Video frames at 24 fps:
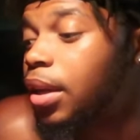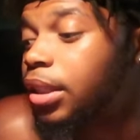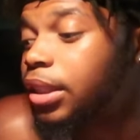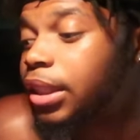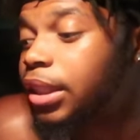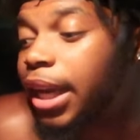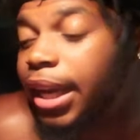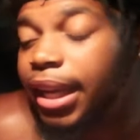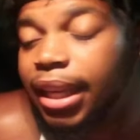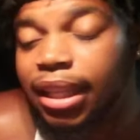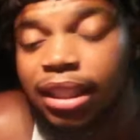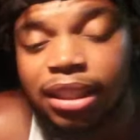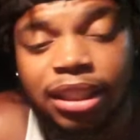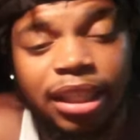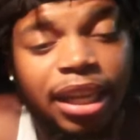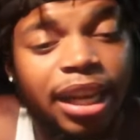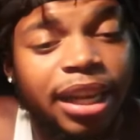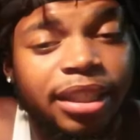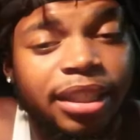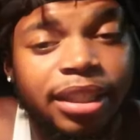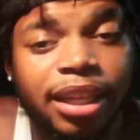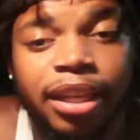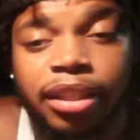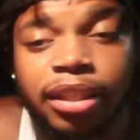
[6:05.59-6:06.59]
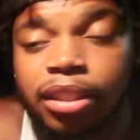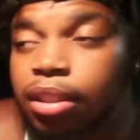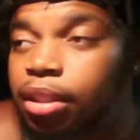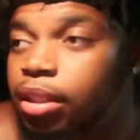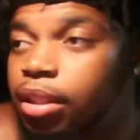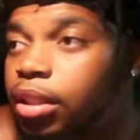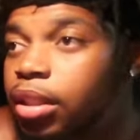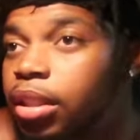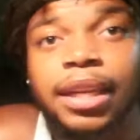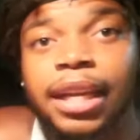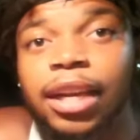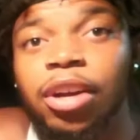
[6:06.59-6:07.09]
yeah, he said this.
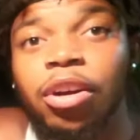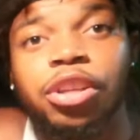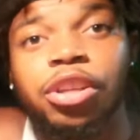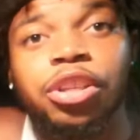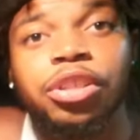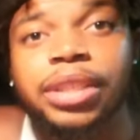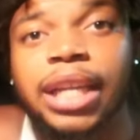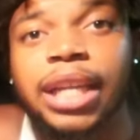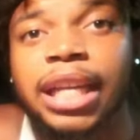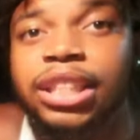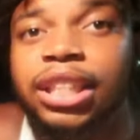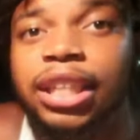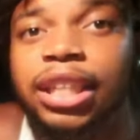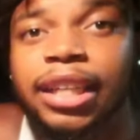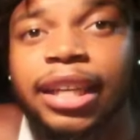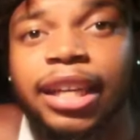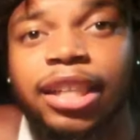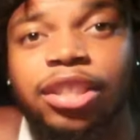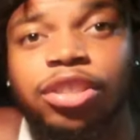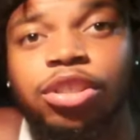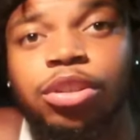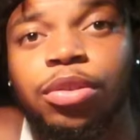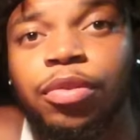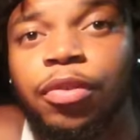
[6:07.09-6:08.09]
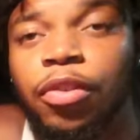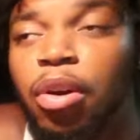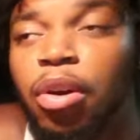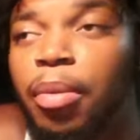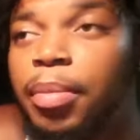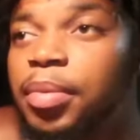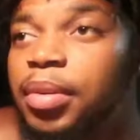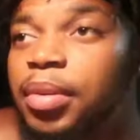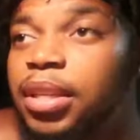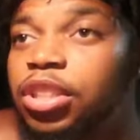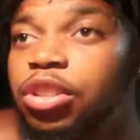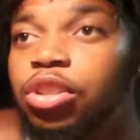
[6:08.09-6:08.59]
They gonna use that shit against you, you feel
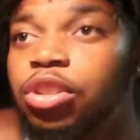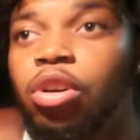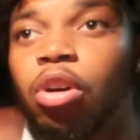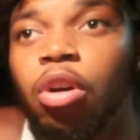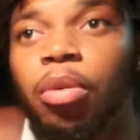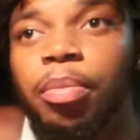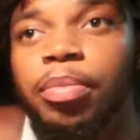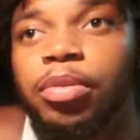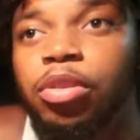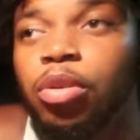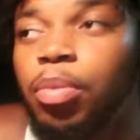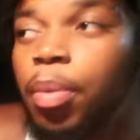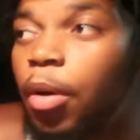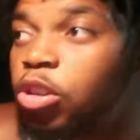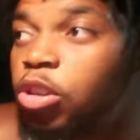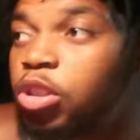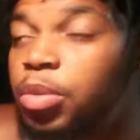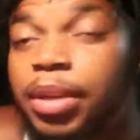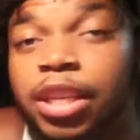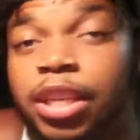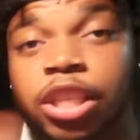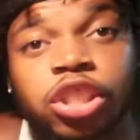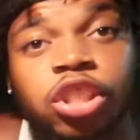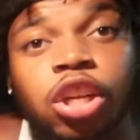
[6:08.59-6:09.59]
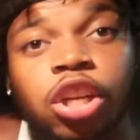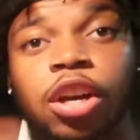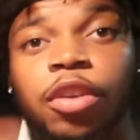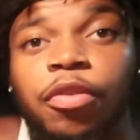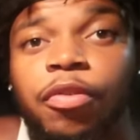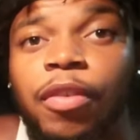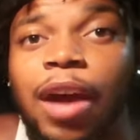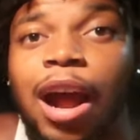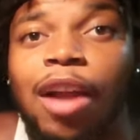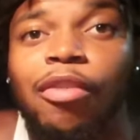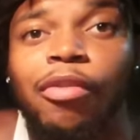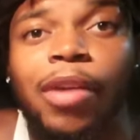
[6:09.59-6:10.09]
me? Because you supposed to be the
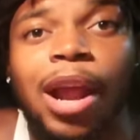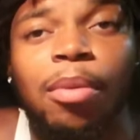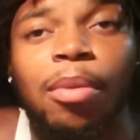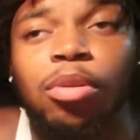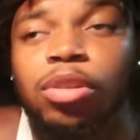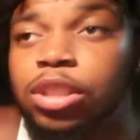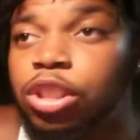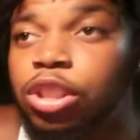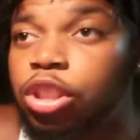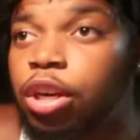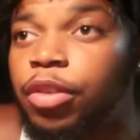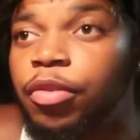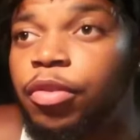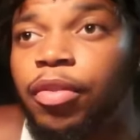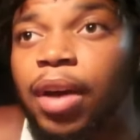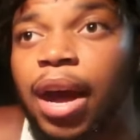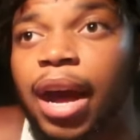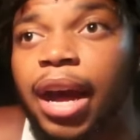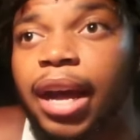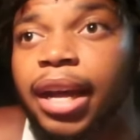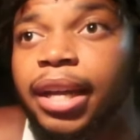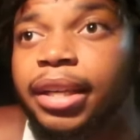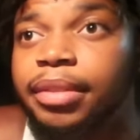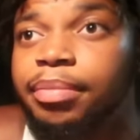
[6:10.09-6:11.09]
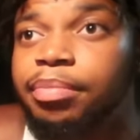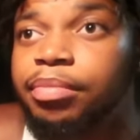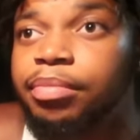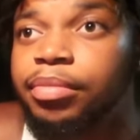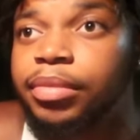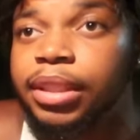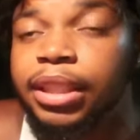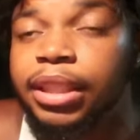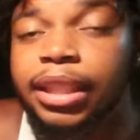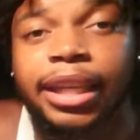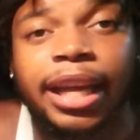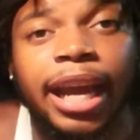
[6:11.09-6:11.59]
certified rat or the certified
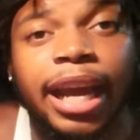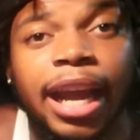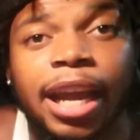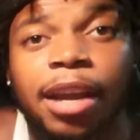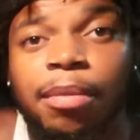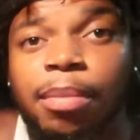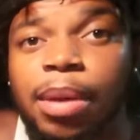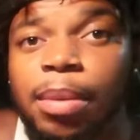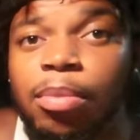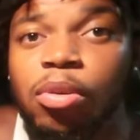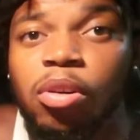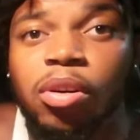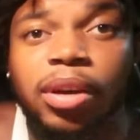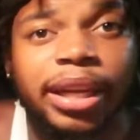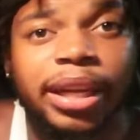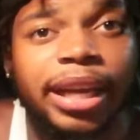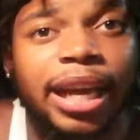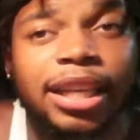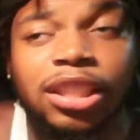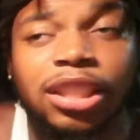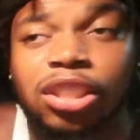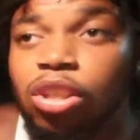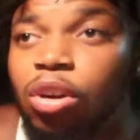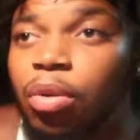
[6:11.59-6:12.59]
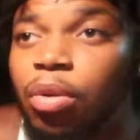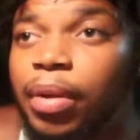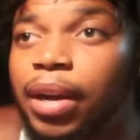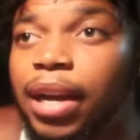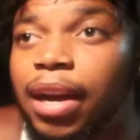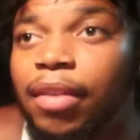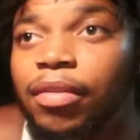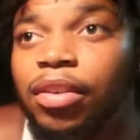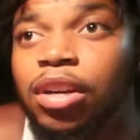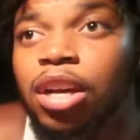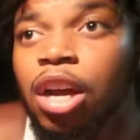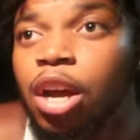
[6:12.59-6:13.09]
gang member or gangster or
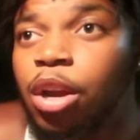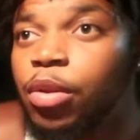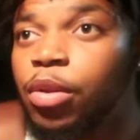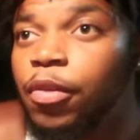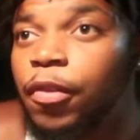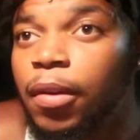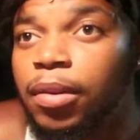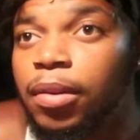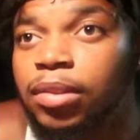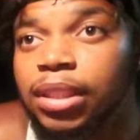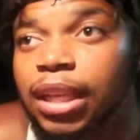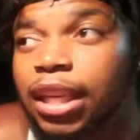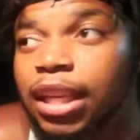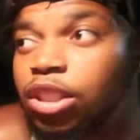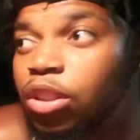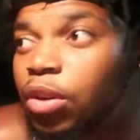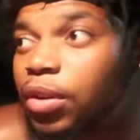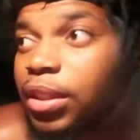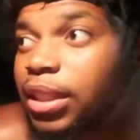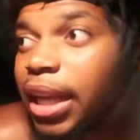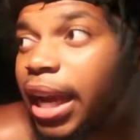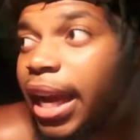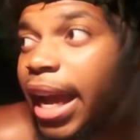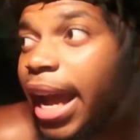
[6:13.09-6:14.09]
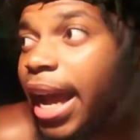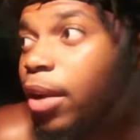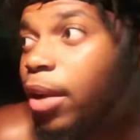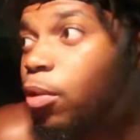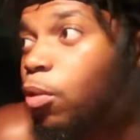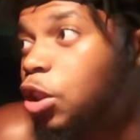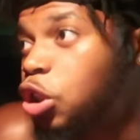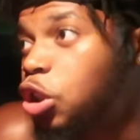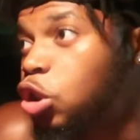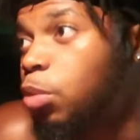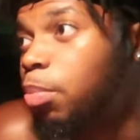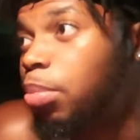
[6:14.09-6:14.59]
whatever. You feel what I'm saying? So it's like, hey,
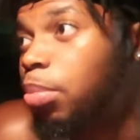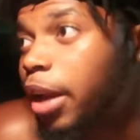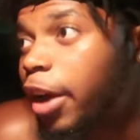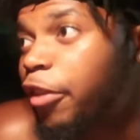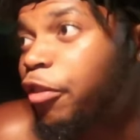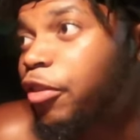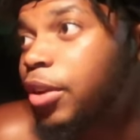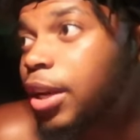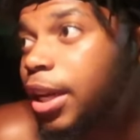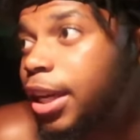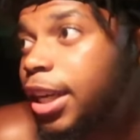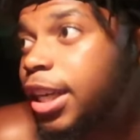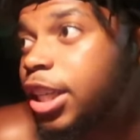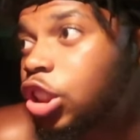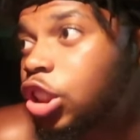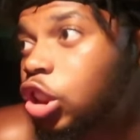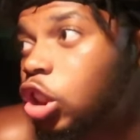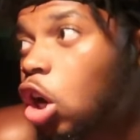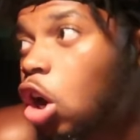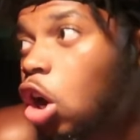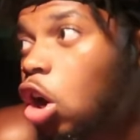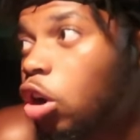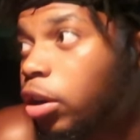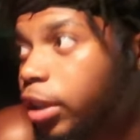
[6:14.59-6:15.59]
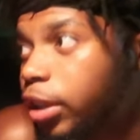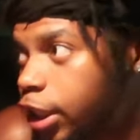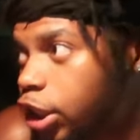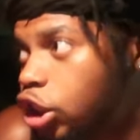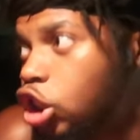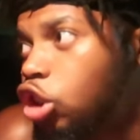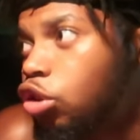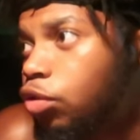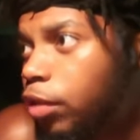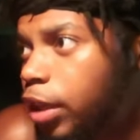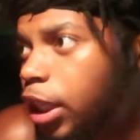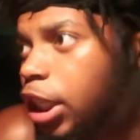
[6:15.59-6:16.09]
was you bluffing in this song or did
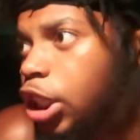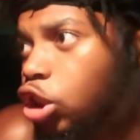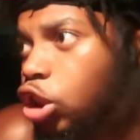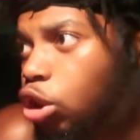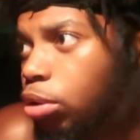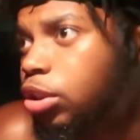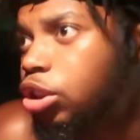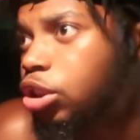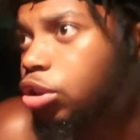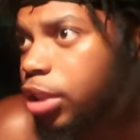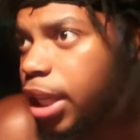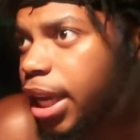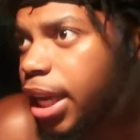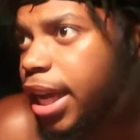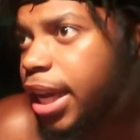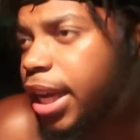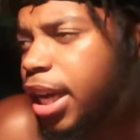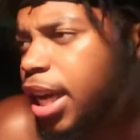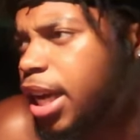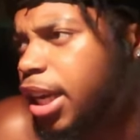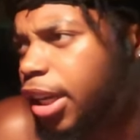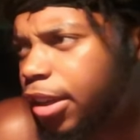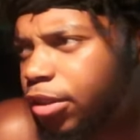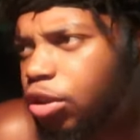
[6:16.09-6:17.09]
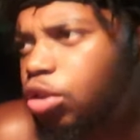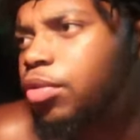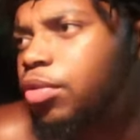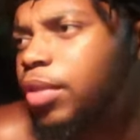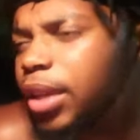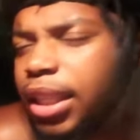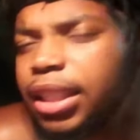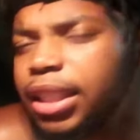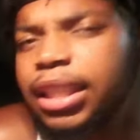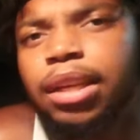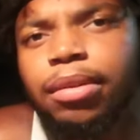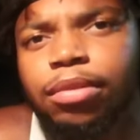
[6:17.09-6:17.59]
you really do what you did? Because you
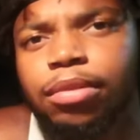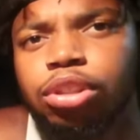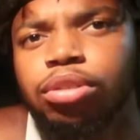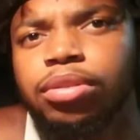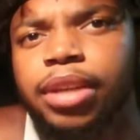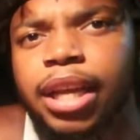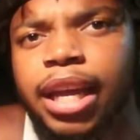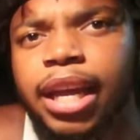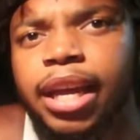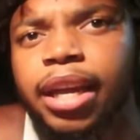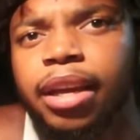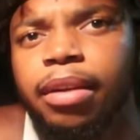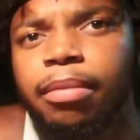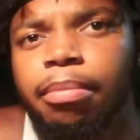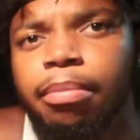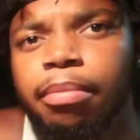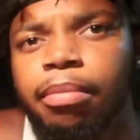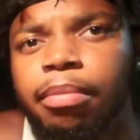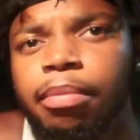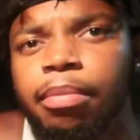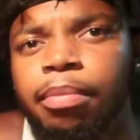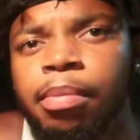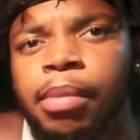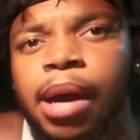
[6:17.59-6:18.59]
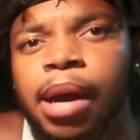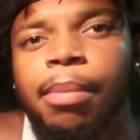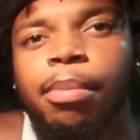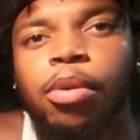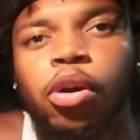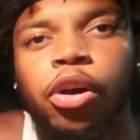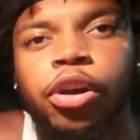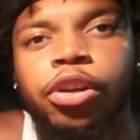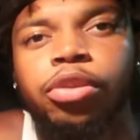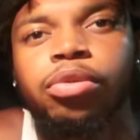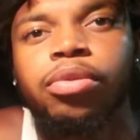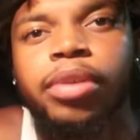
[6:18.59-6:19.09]
really did what you did, my
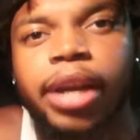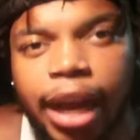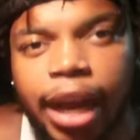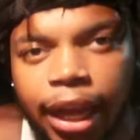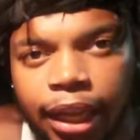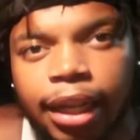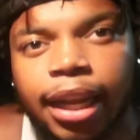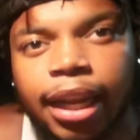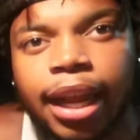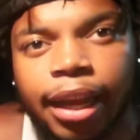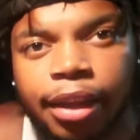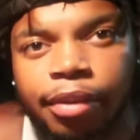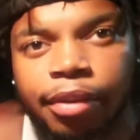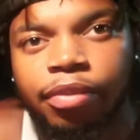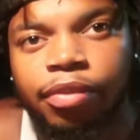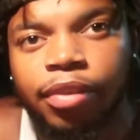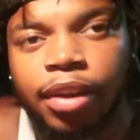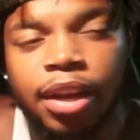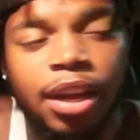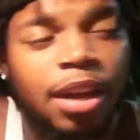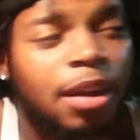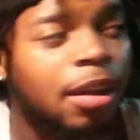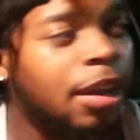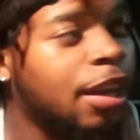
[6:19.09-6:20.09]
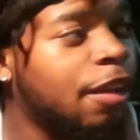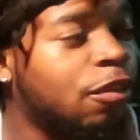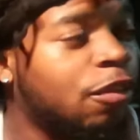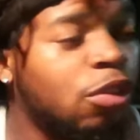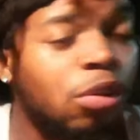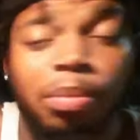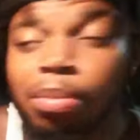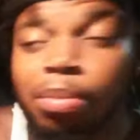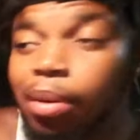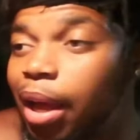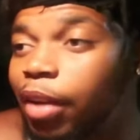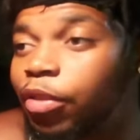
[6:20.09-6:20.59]
boy, you got life. If
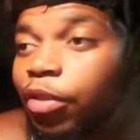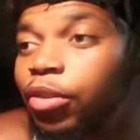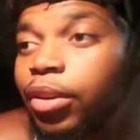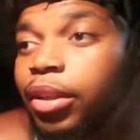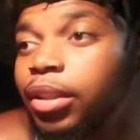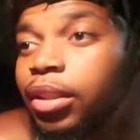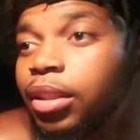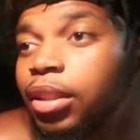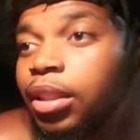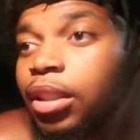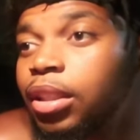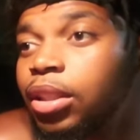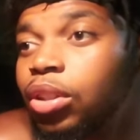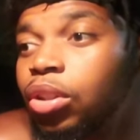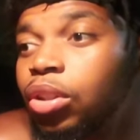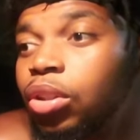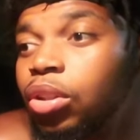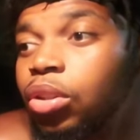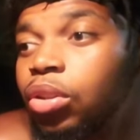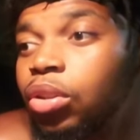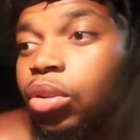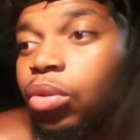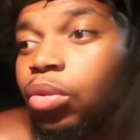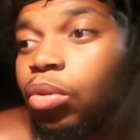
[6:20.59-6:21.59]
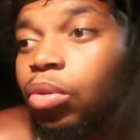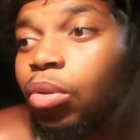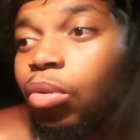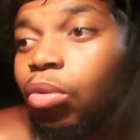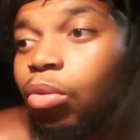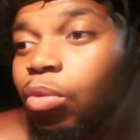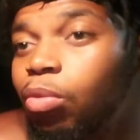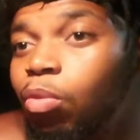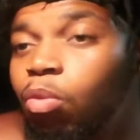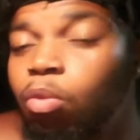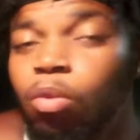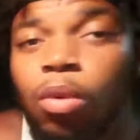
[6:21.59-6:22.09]
you bluffing,
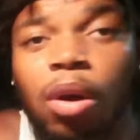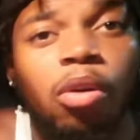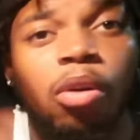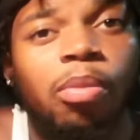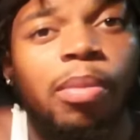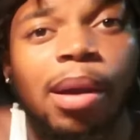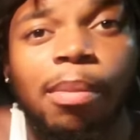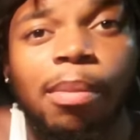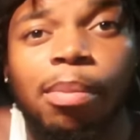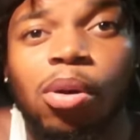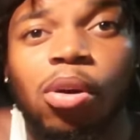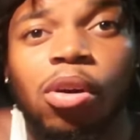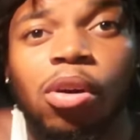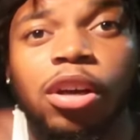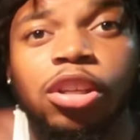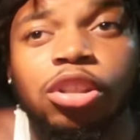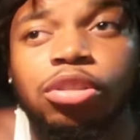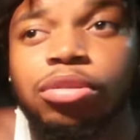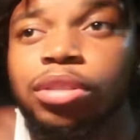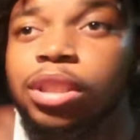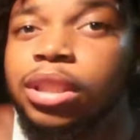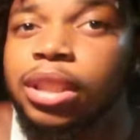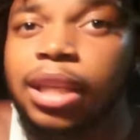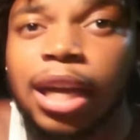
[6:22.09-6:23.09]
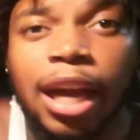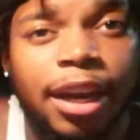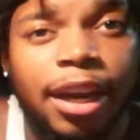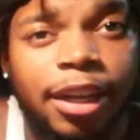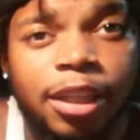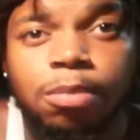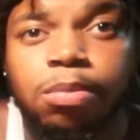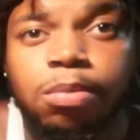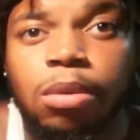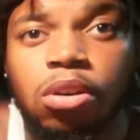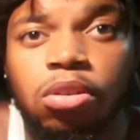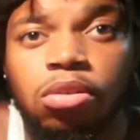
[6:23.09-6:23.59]
well, my boy, you just got
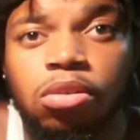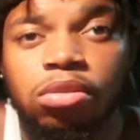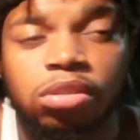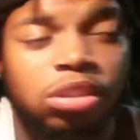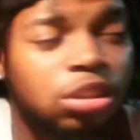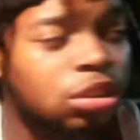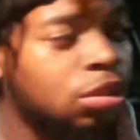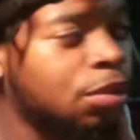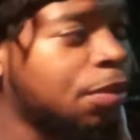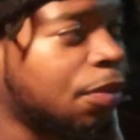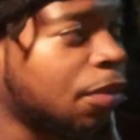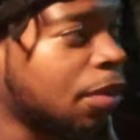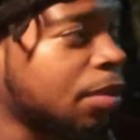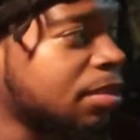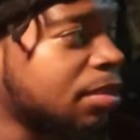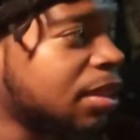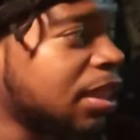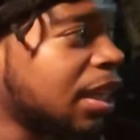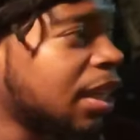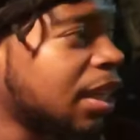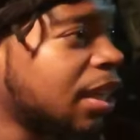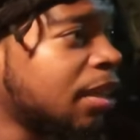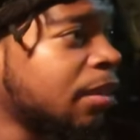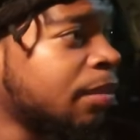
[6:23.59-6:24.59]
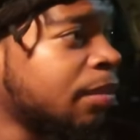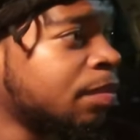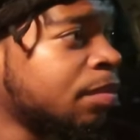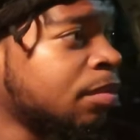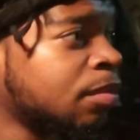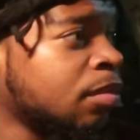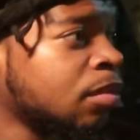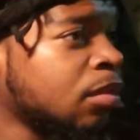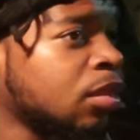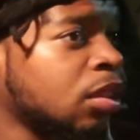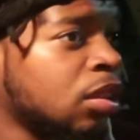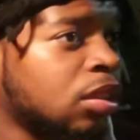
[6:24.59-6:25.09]
exposed. You feel what I'm saying?
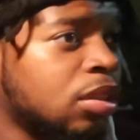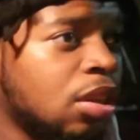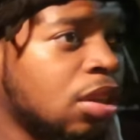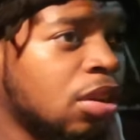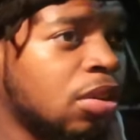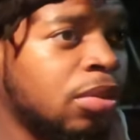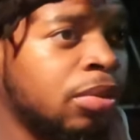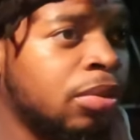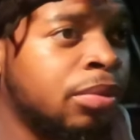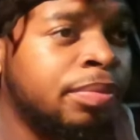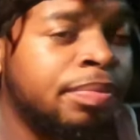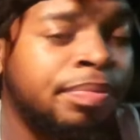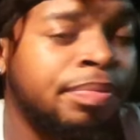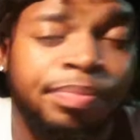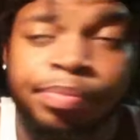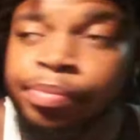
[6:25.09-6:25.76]
So